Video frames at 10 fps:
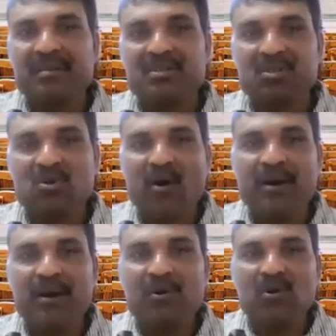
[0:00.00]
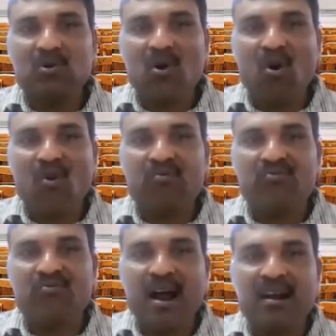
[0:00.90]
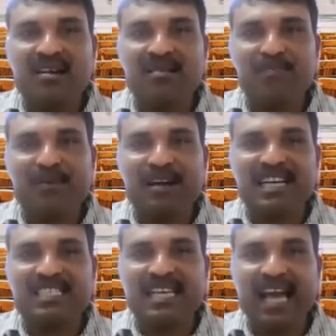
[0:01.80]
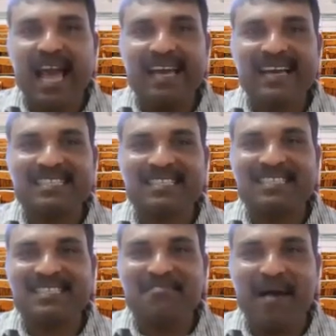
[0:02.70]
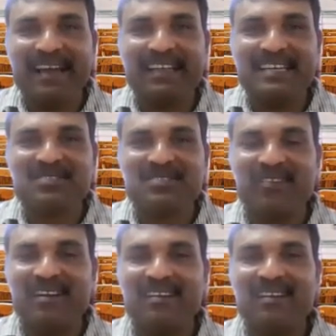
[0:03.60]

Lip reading: square root of 1 plus ax minus 1.